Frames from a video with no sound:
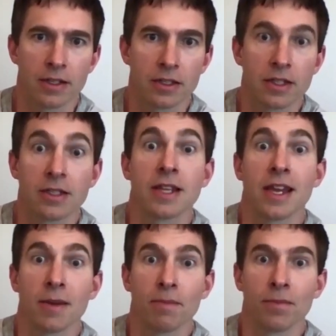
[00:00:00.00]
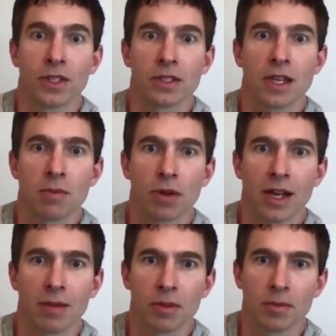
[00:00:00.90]
is the same
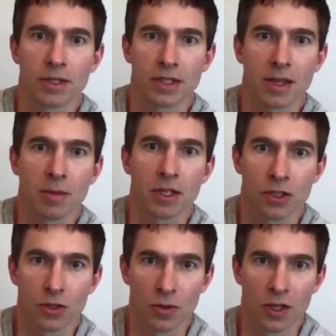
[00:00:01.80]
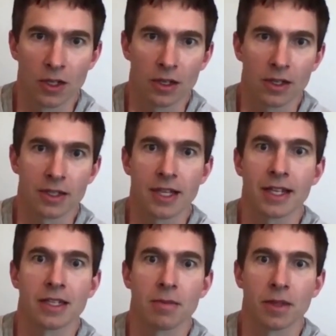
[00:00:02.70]
problem, the same issue, the
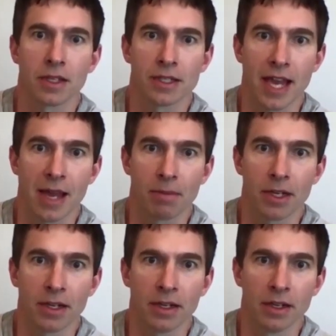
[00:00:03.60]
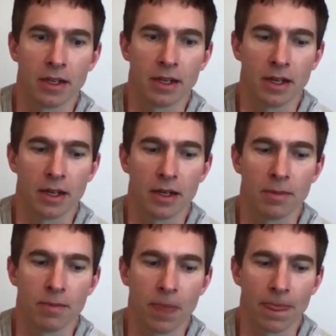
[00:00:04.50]
exact same thing is happening.
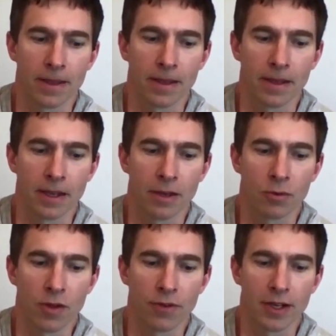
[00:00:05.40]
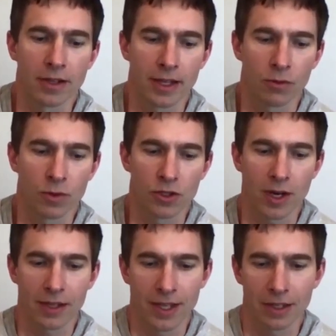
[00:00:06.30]
And we find that we
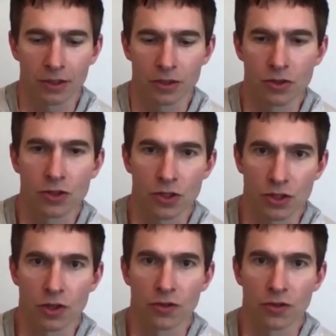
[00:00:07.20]
track that illusion